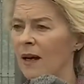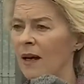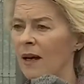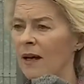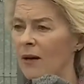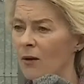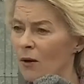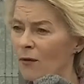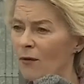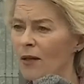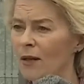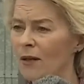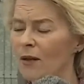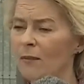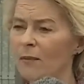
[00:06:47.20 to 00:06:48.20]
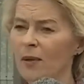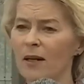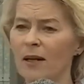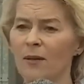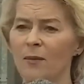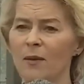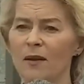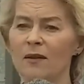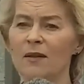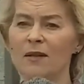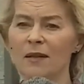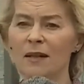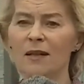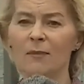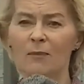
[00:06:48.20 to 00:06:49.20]
I often compare it with a
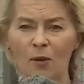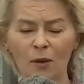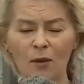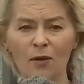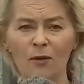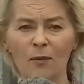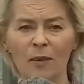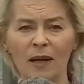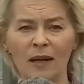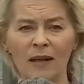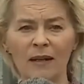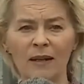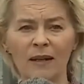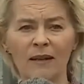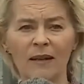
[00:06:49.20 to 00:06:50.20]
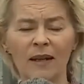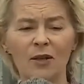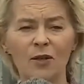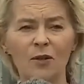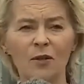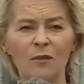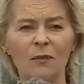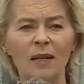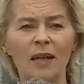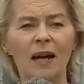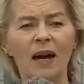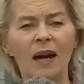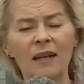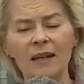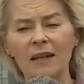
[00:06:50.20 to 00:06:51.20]
steel porcupine that should be
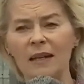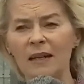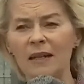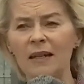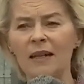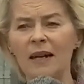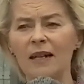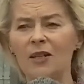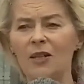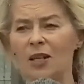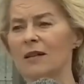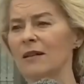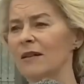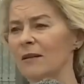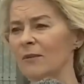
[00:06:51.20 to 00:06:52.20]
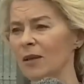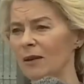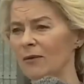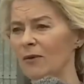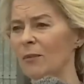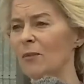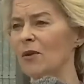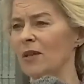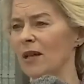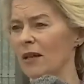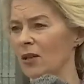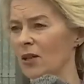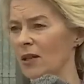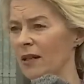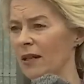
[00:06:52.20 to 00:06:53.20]
indigestible for
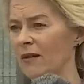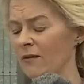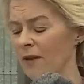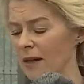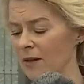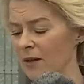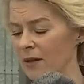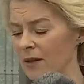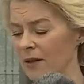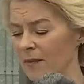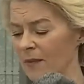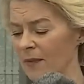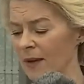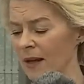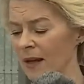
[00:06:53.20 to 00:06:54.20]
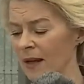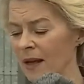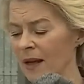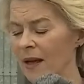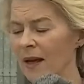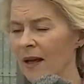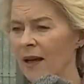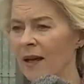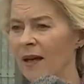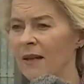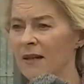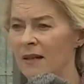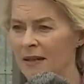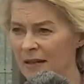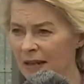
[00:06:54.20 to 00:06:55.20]
potential invaders.
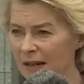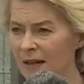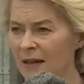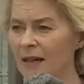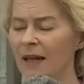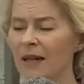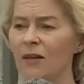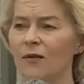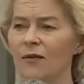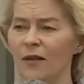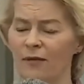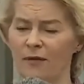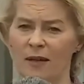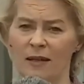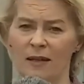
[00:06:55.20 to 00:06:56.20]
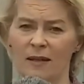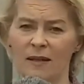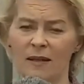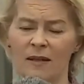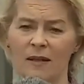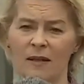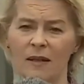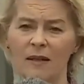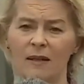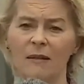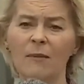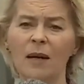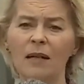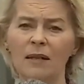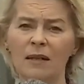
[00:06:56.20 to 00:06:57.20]
The second line of defense is a
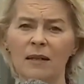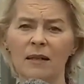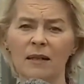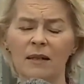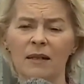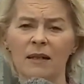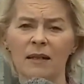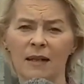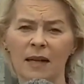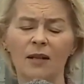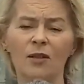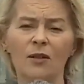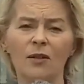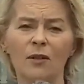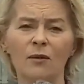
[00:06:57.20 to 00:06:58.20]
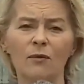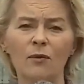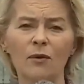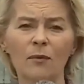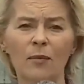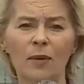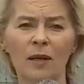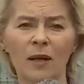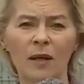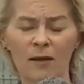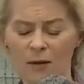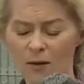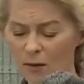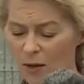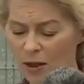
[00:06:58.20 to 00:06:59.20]
multinational group,
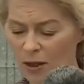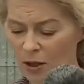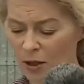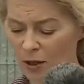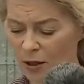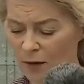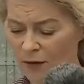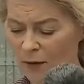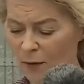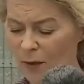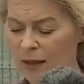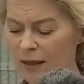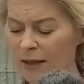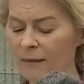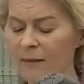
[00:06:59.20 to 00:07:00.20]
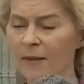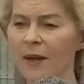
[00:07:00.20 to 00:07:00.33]
the coalition of the willing,